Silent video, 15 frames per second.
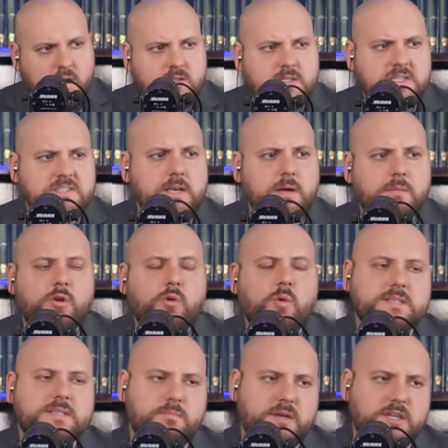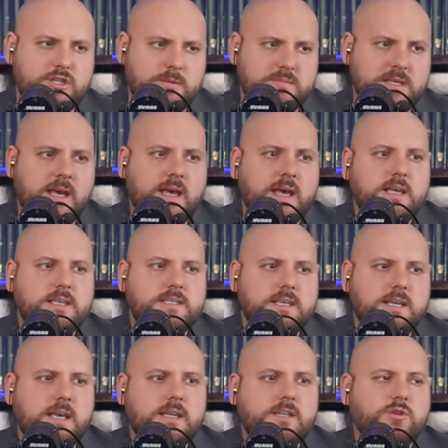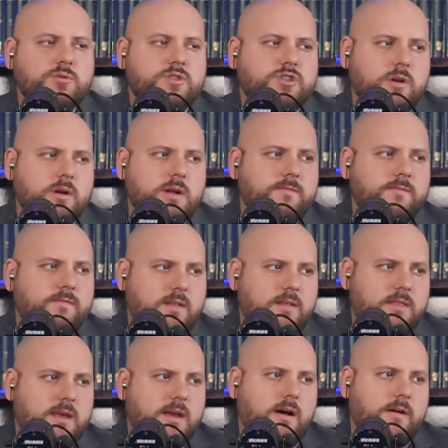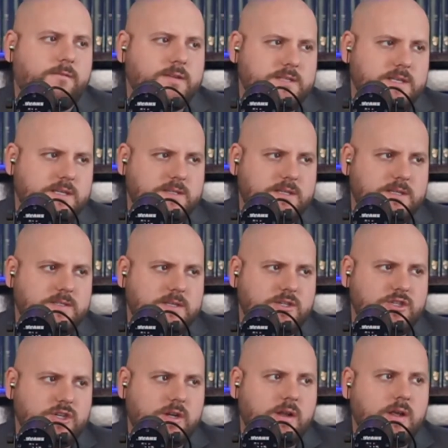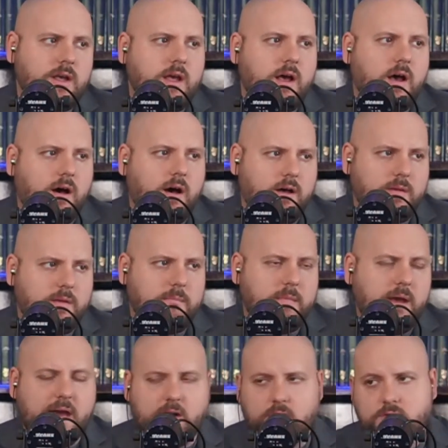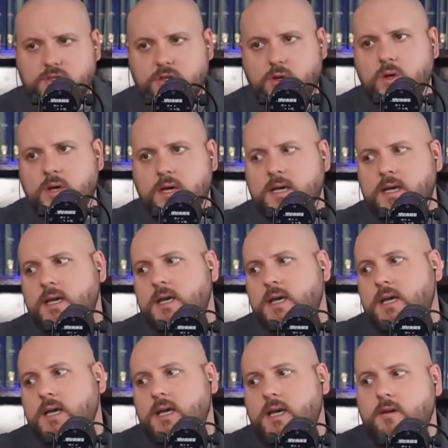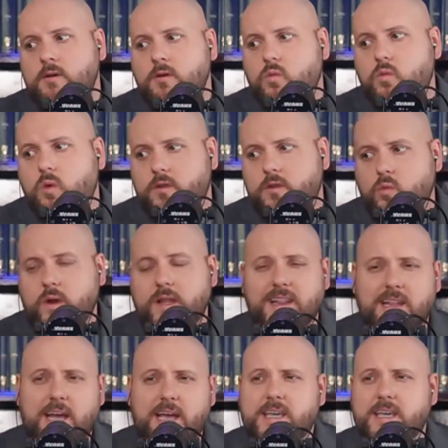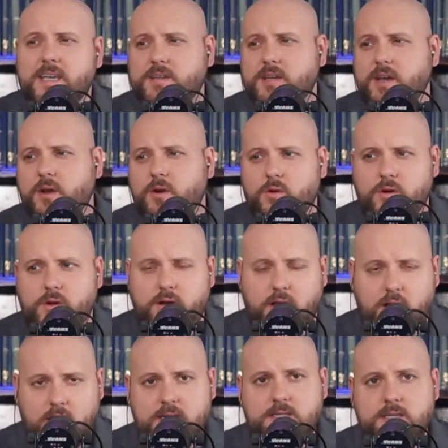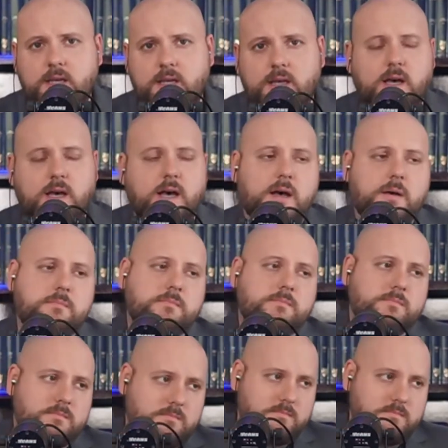to some U.S. bishops seeking to circumvent the office's decision on the matter. So, whether we like it or not, um,